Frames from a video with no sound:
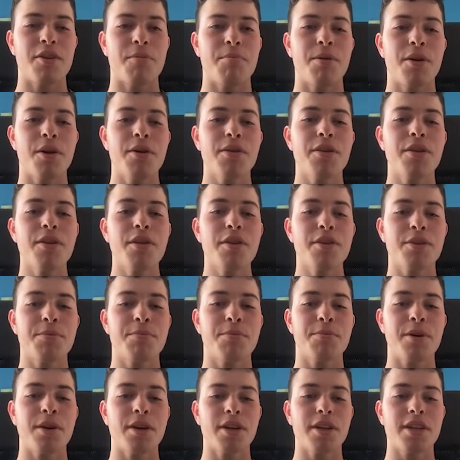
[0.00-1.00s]
both of those
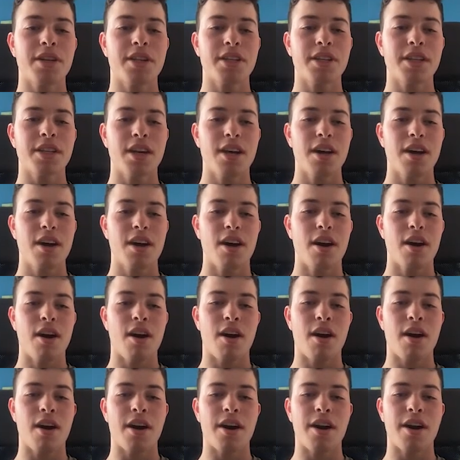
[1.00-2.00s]
books
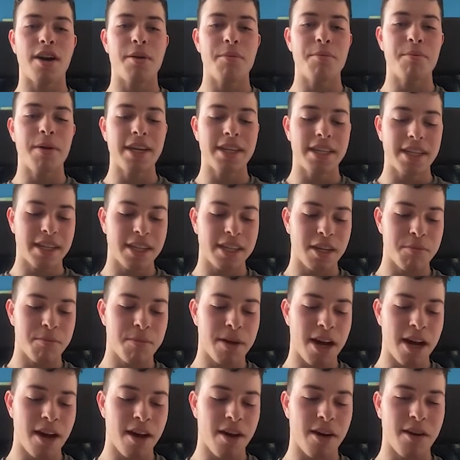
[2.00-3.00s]
are basically
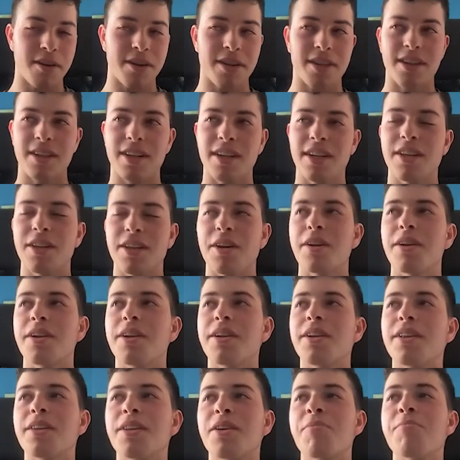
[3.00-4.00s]
about
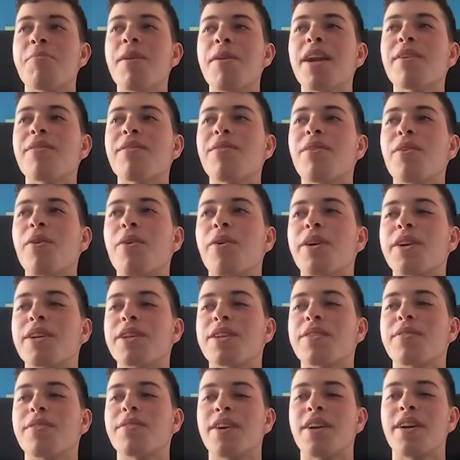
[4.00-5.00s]
they're metaphors
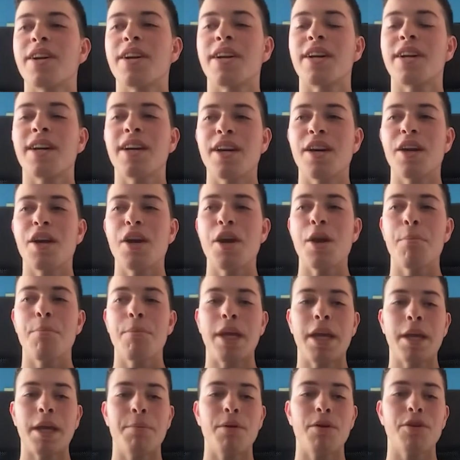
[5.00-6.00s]
for
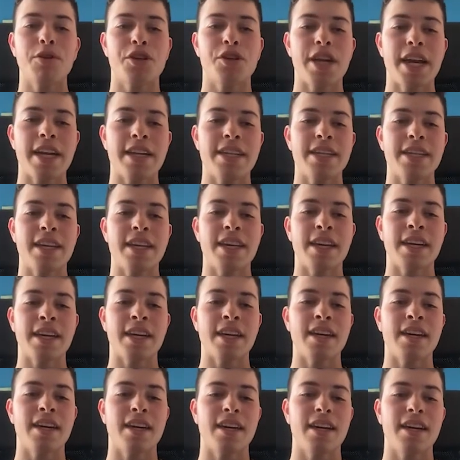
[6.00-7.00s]
people
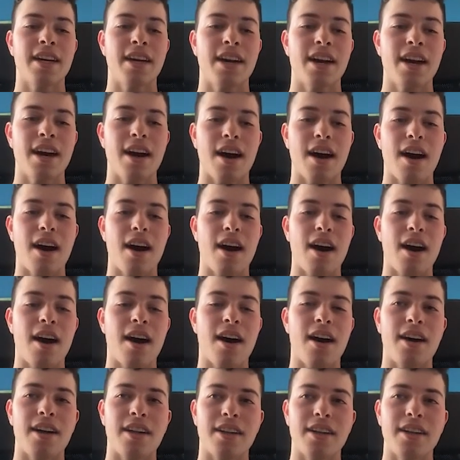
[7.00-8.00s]
chasing
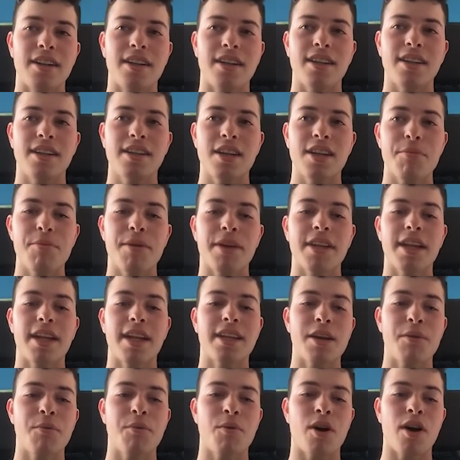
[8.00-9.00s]
uh, something that
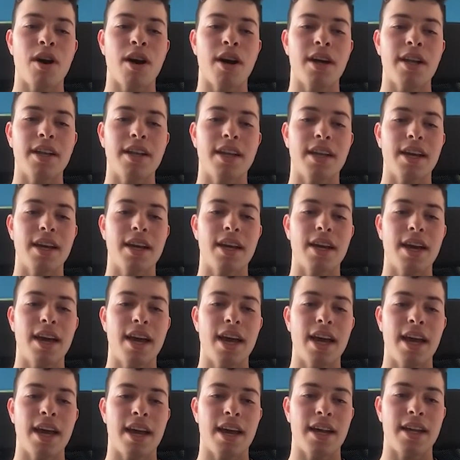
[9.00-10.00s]
they want.
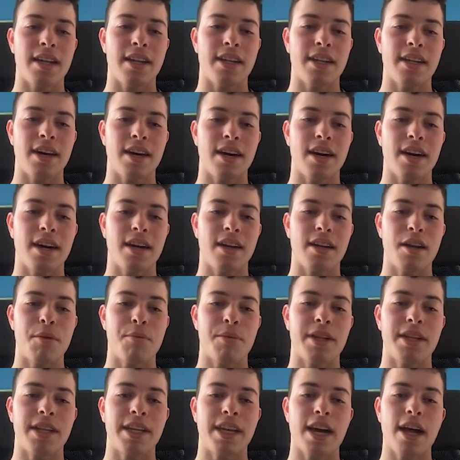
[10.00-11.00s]
And I
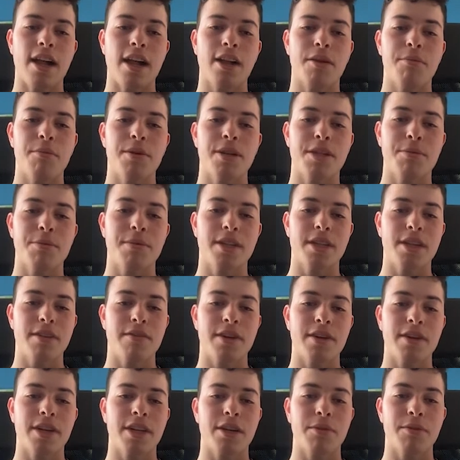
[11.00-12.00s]
mean, The Alchemist
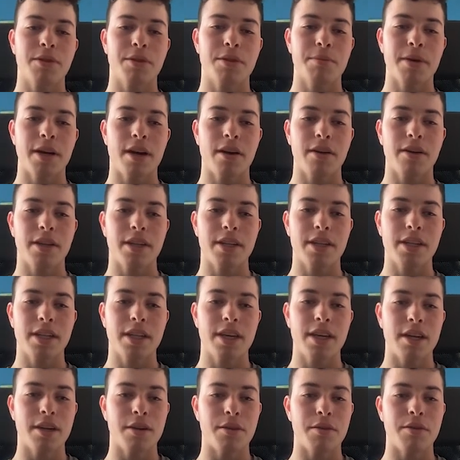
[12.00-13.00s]
specifically was about this
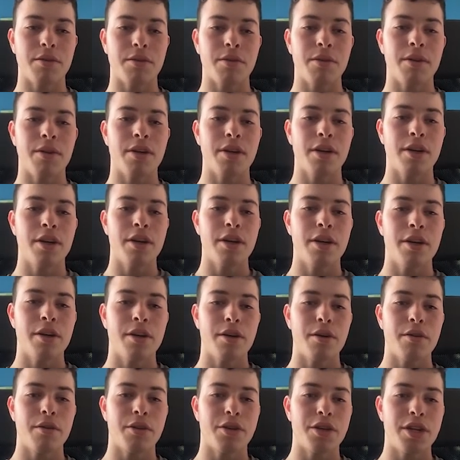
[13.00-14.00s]
kid who
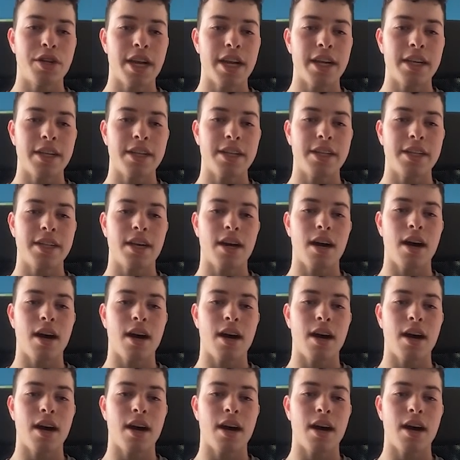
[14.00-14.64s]
chased